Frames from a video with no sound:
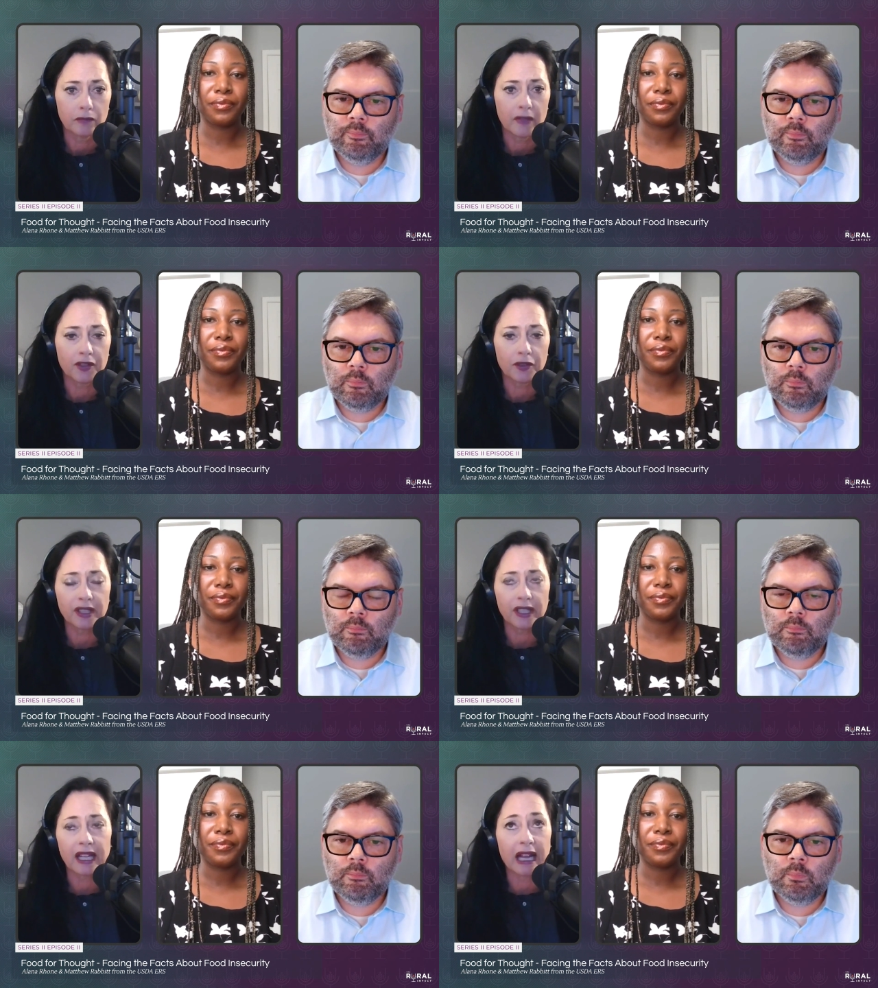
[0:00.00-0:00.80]

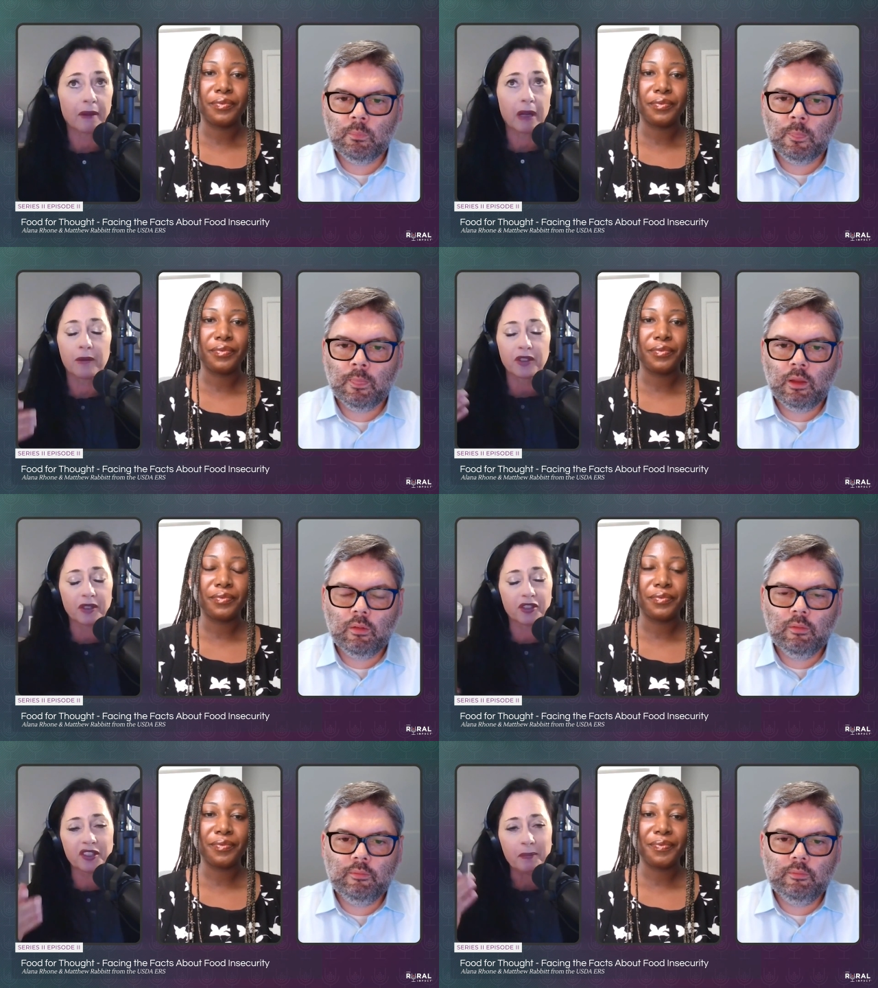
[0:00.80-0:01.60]
Speaker 1: Interesting. I, I would
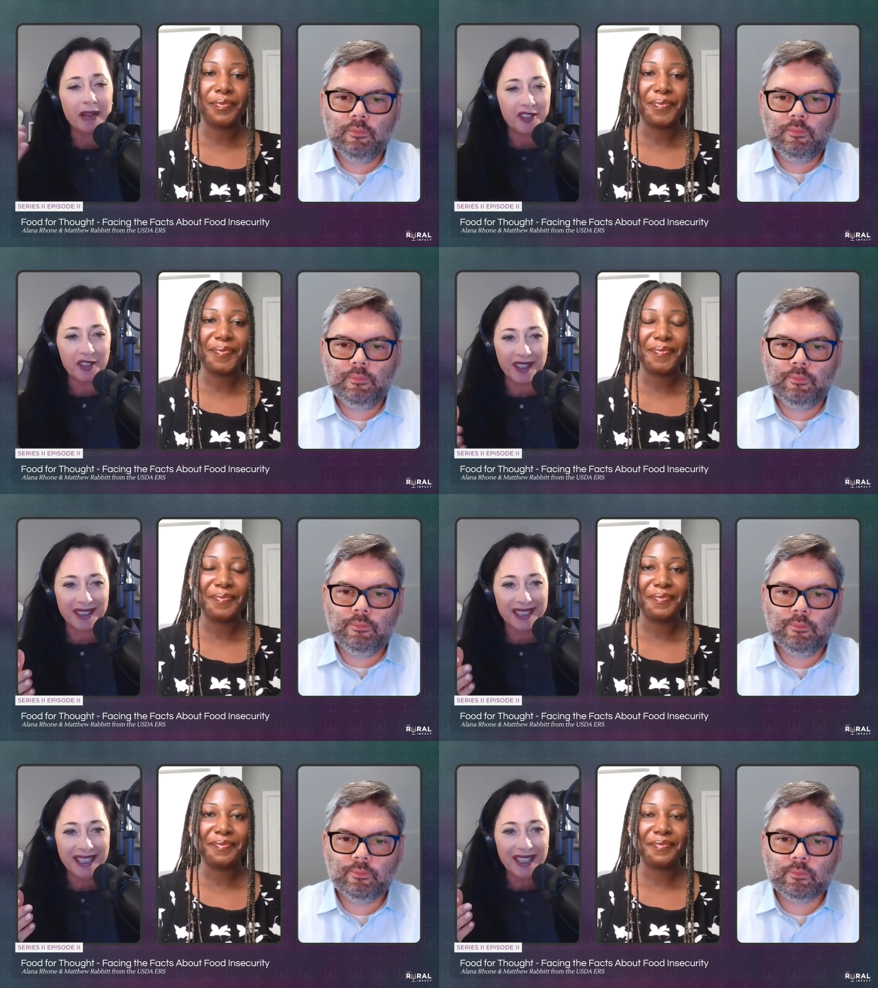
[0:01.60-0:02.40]
just imagine
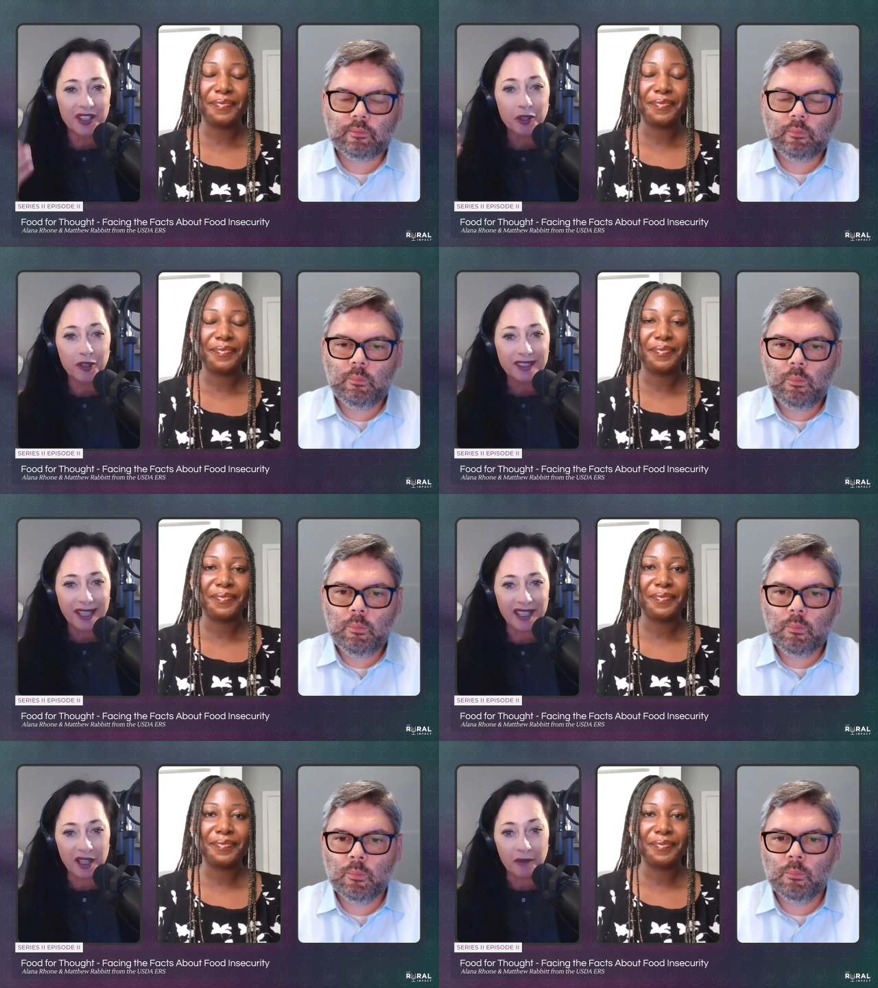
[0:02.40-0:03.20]
that your
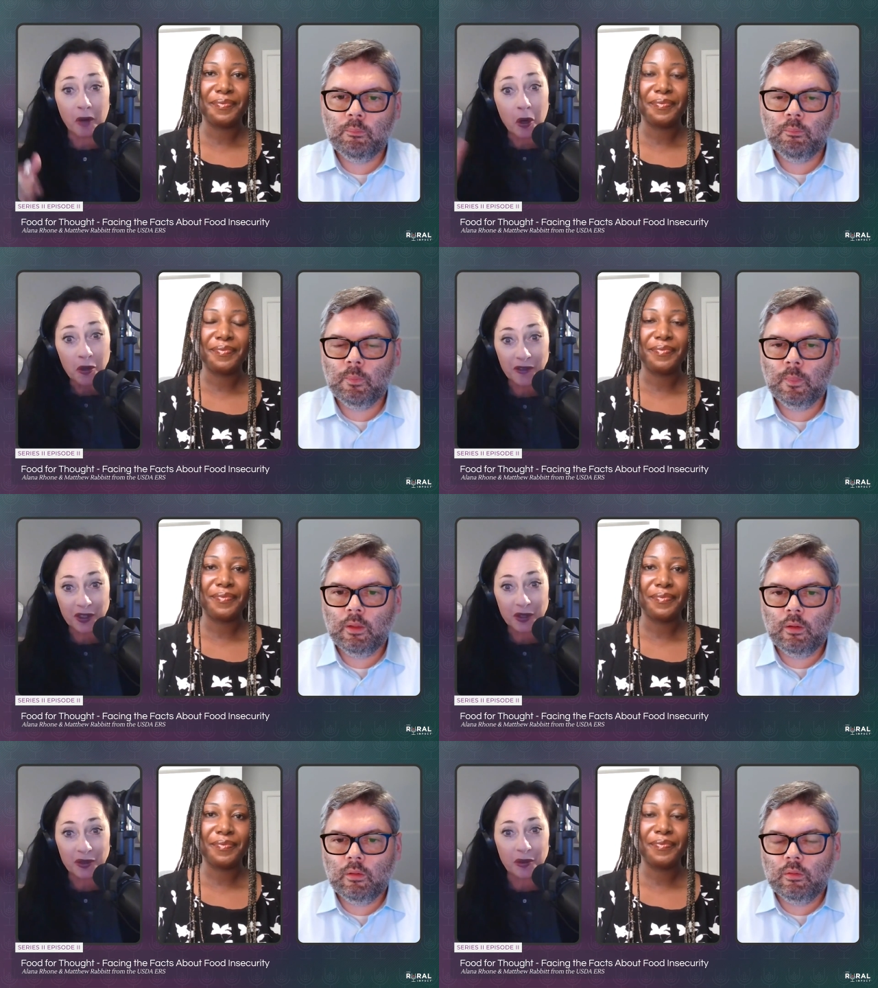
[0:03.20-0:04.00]
data, both
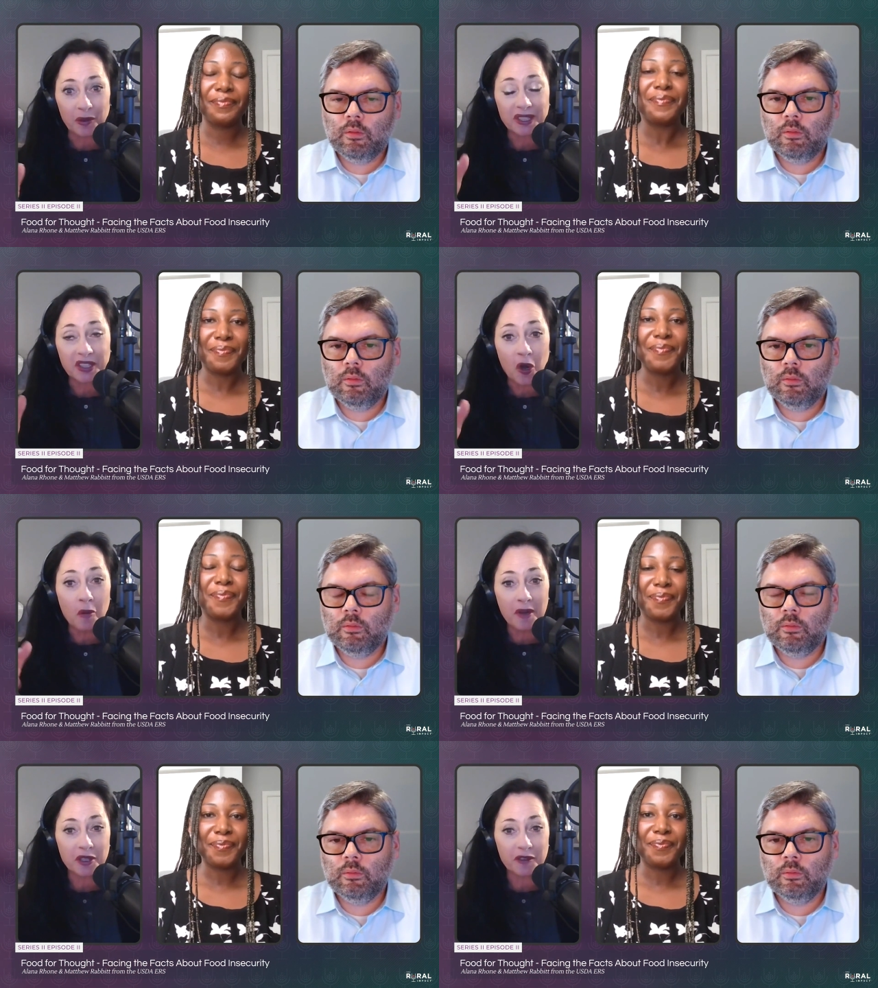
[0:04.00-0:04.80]
of you,
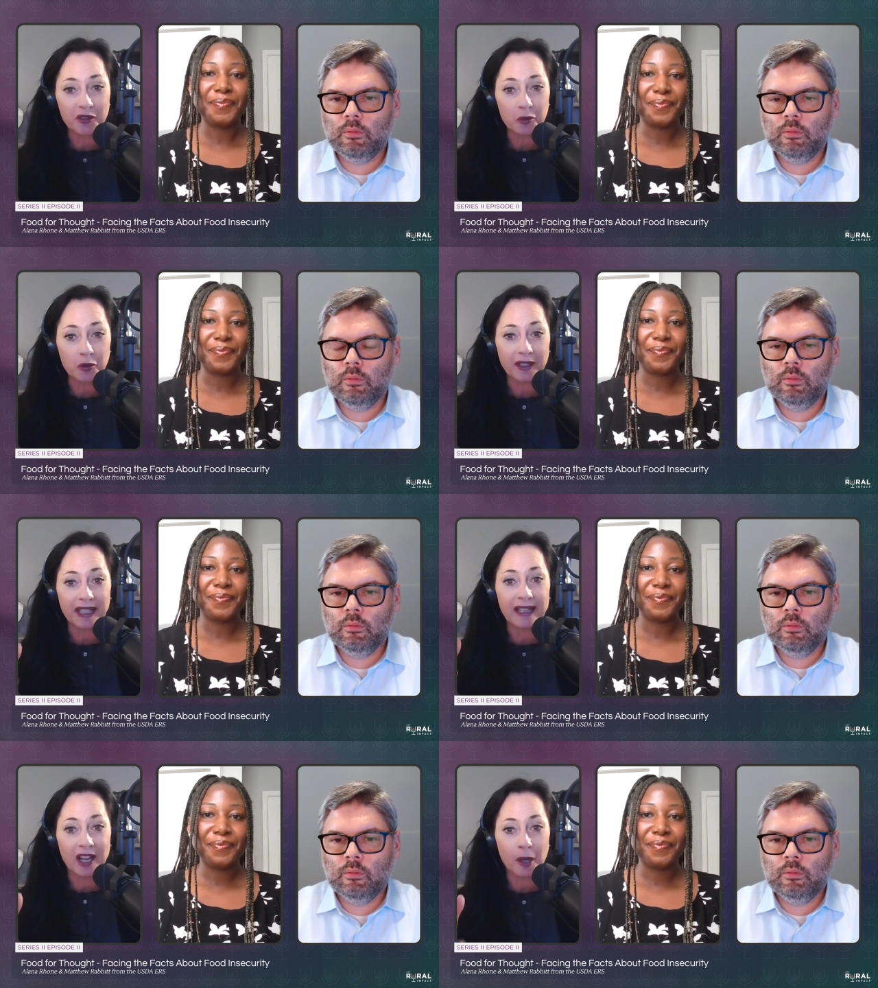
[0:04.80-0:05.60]
so much of your work
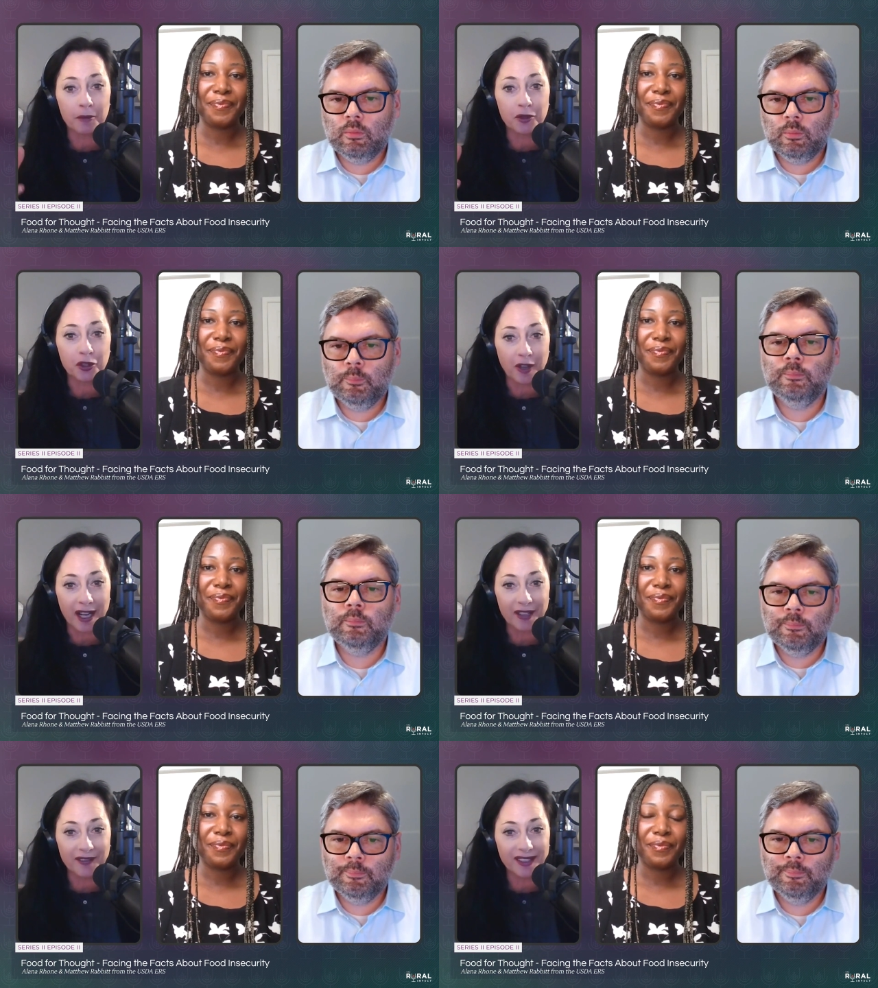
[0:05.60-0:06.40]
can help
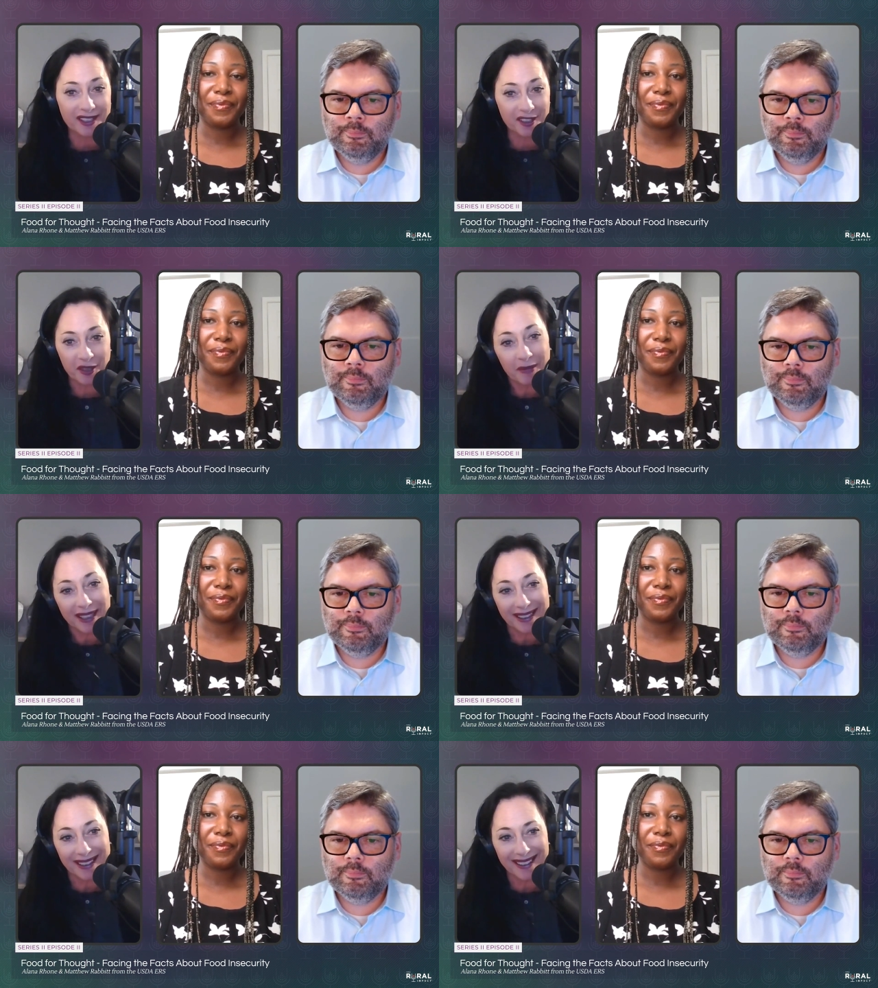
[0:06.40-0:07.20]
drive decision
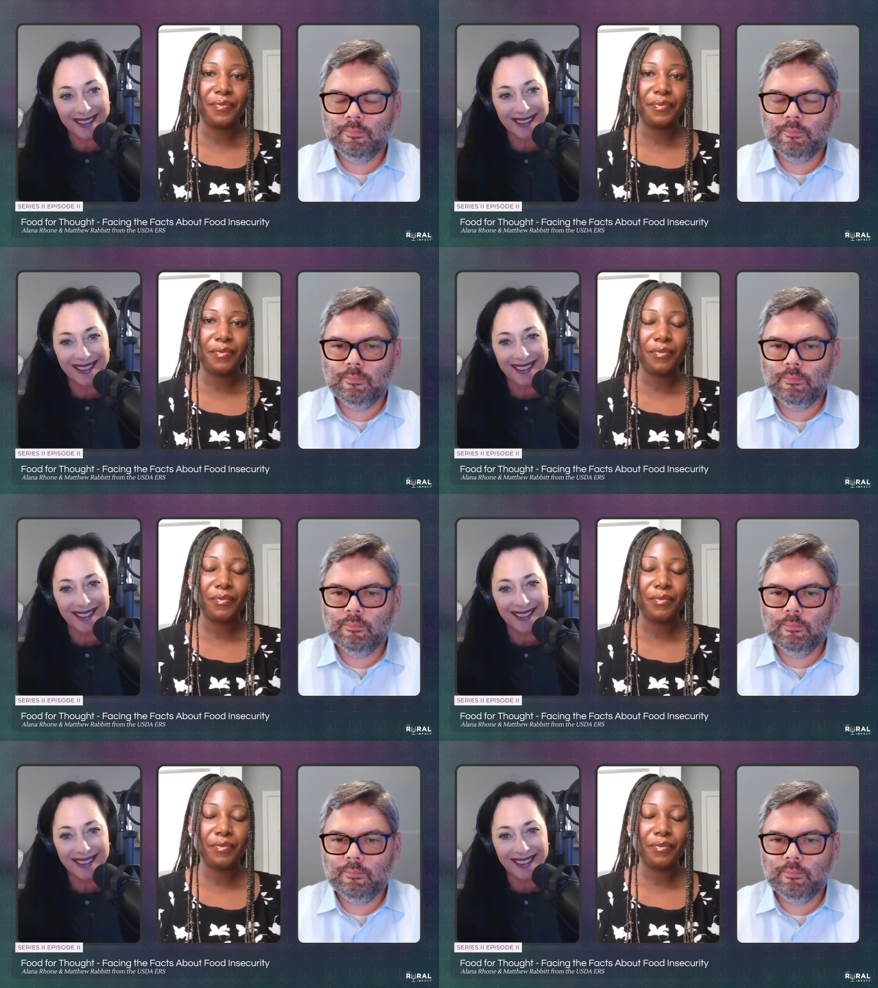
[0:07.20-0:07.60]
making